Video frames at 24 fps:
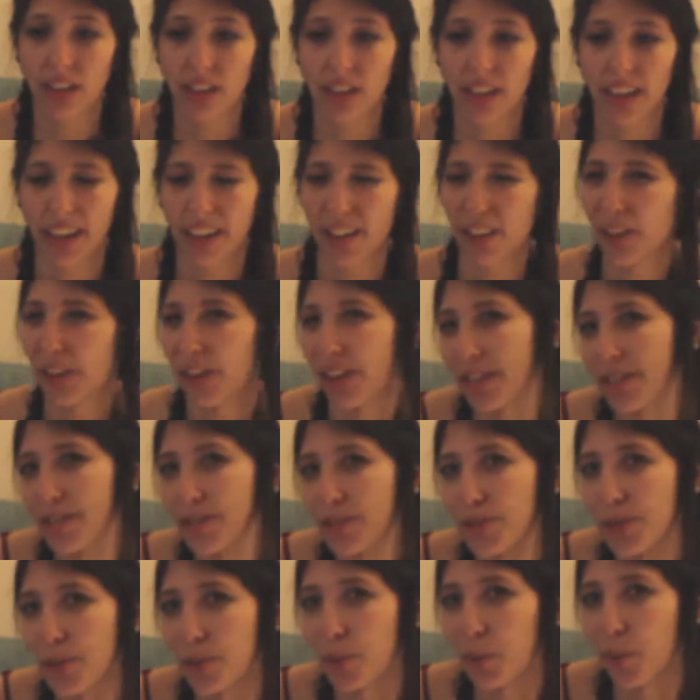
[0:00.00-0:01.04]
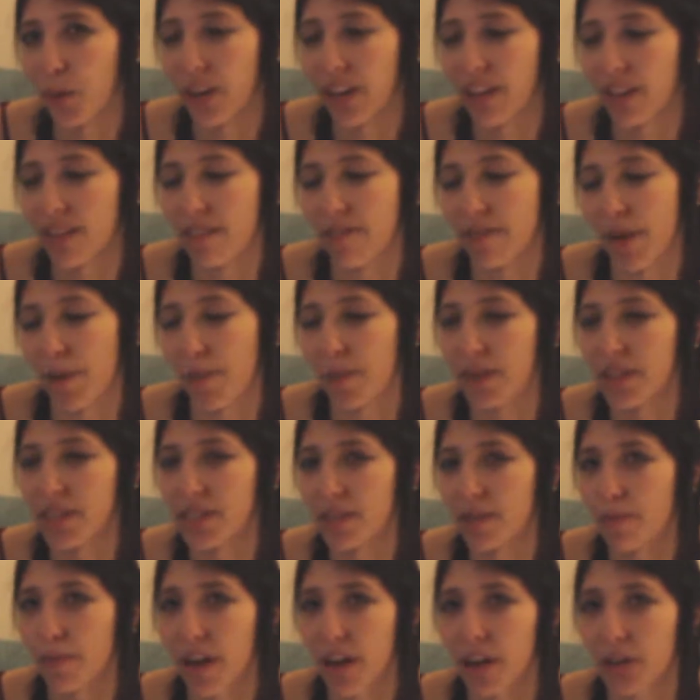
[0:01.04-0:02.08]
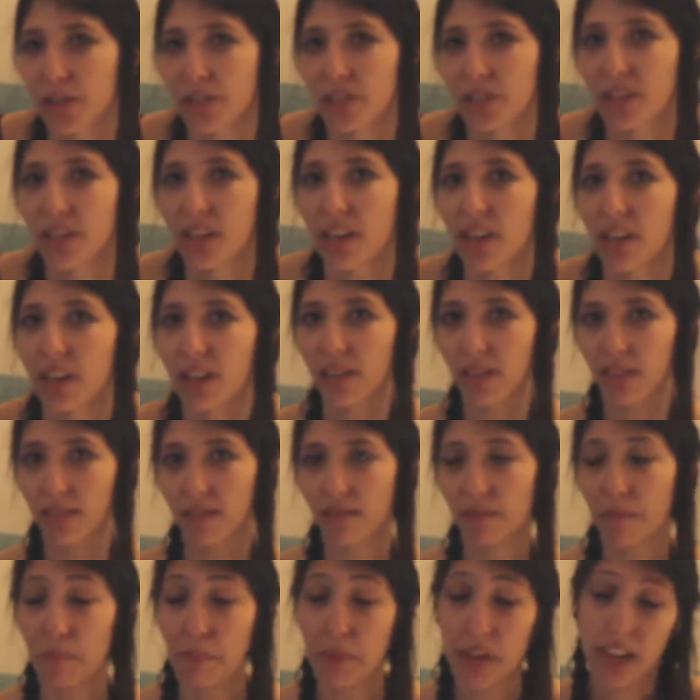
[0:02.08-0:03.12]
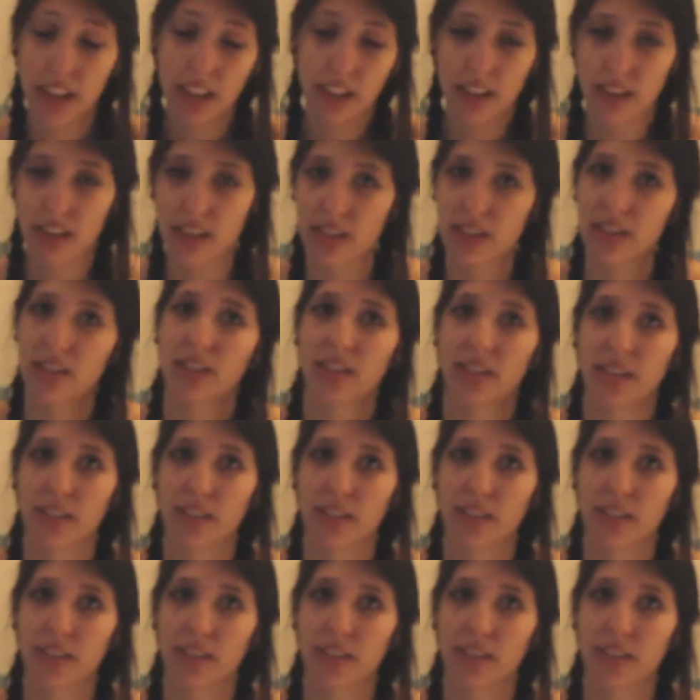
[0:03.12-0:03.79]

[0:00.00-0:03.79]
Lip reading: ignorant to what feminism actually means.